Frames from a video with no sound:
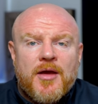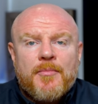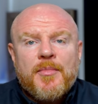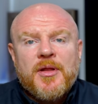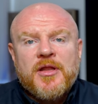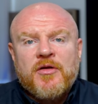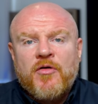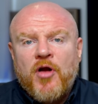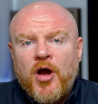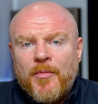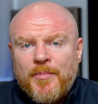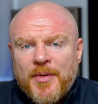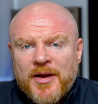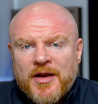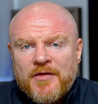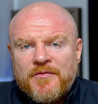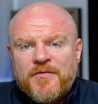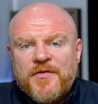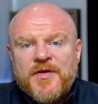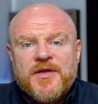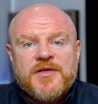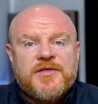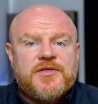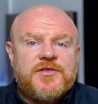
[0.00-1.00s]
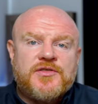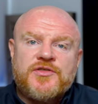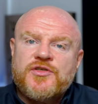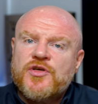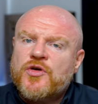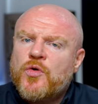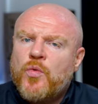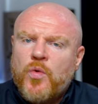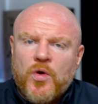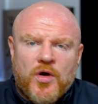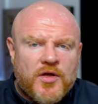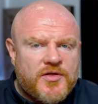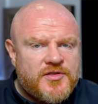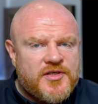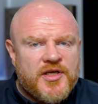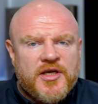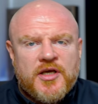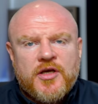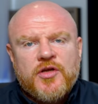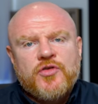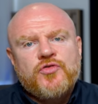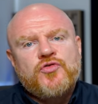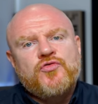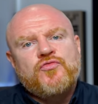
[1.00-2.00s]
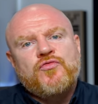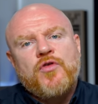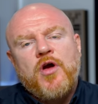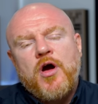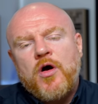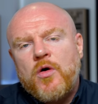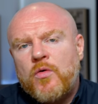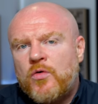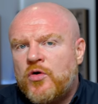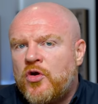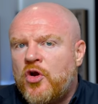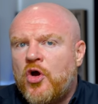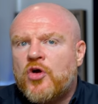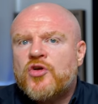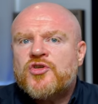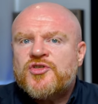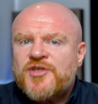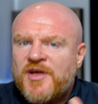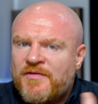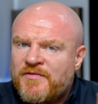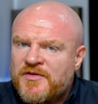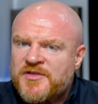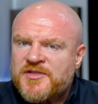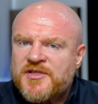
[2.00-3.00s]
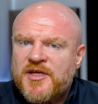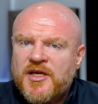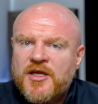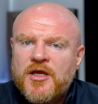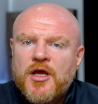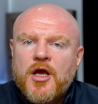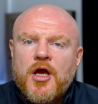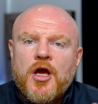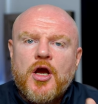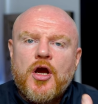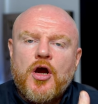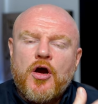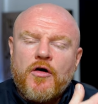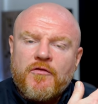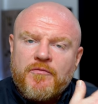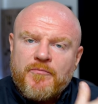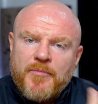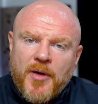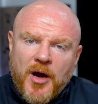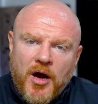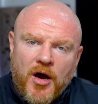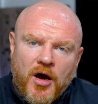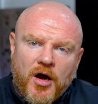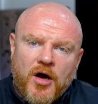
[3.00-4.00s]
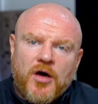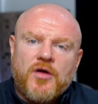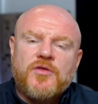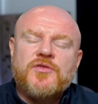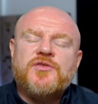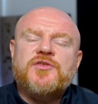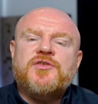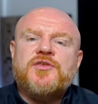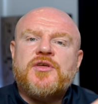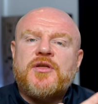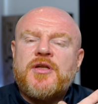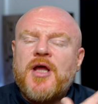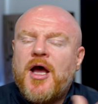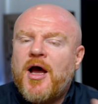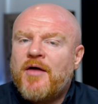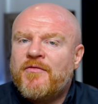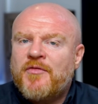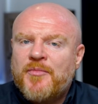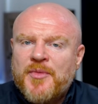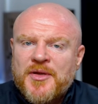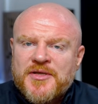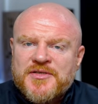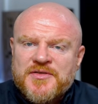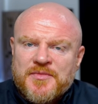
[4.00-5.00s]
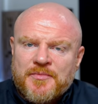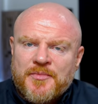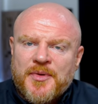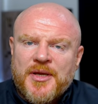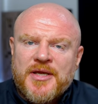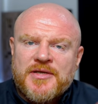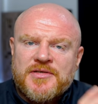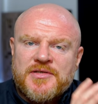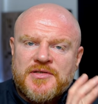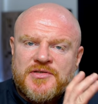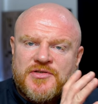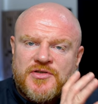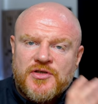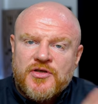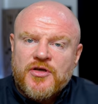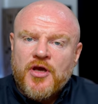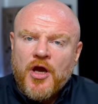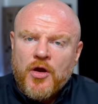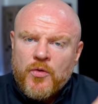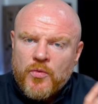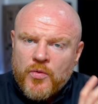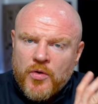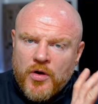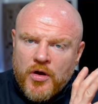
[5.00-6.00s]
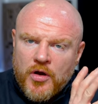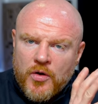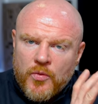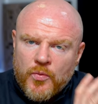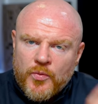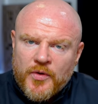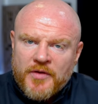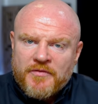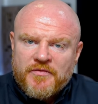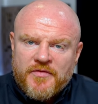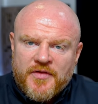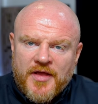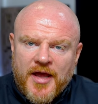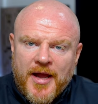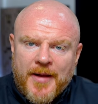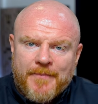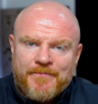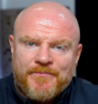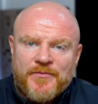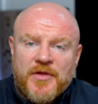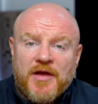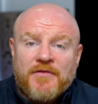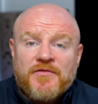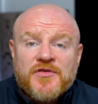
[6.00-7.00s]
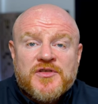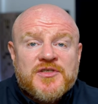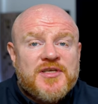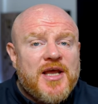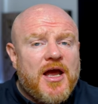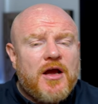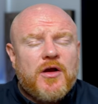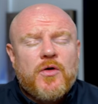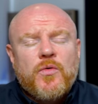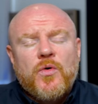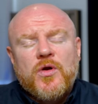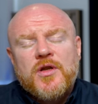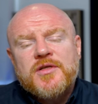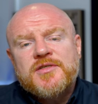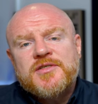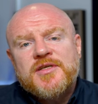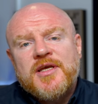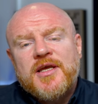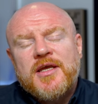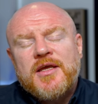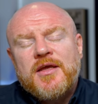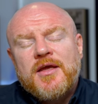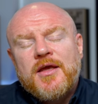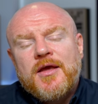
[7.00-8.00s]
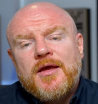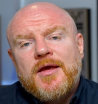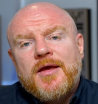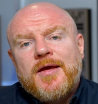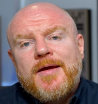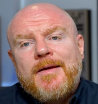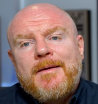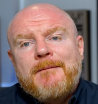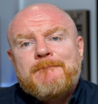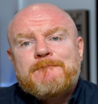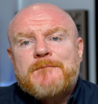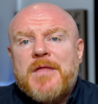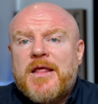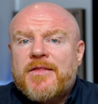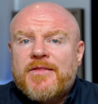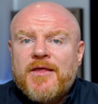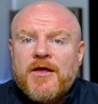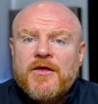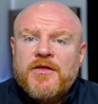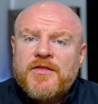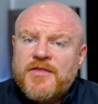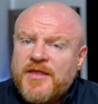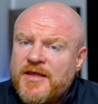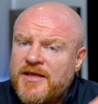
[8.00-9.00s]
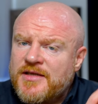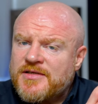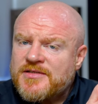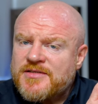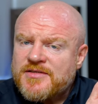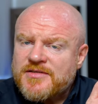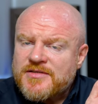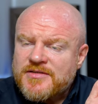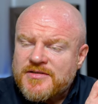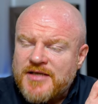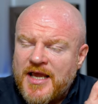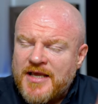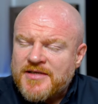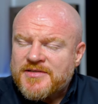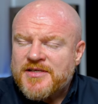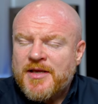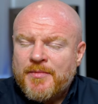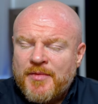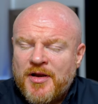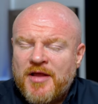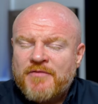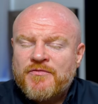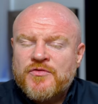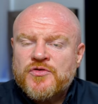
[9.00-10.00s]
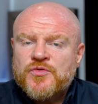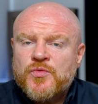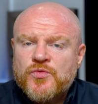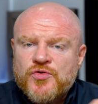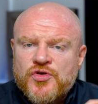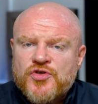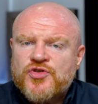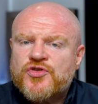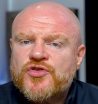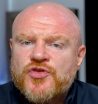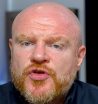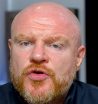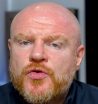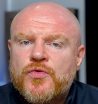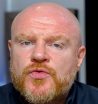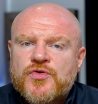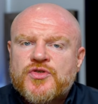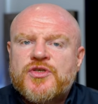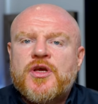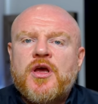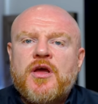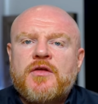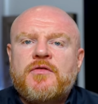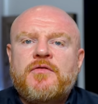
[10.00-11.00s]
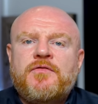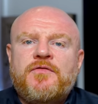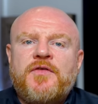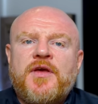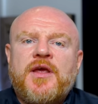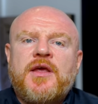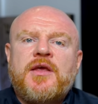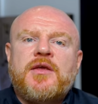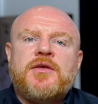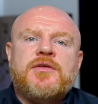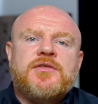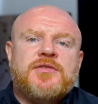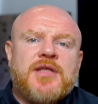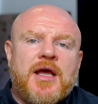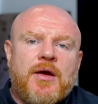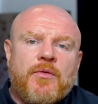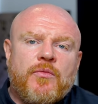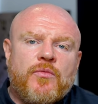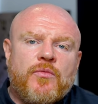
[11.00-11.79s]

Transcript: but there are benefits to quality control, longevity of parts, and other bits and pieces to go with that. And for sound quality, these SCM11s will just do certain things that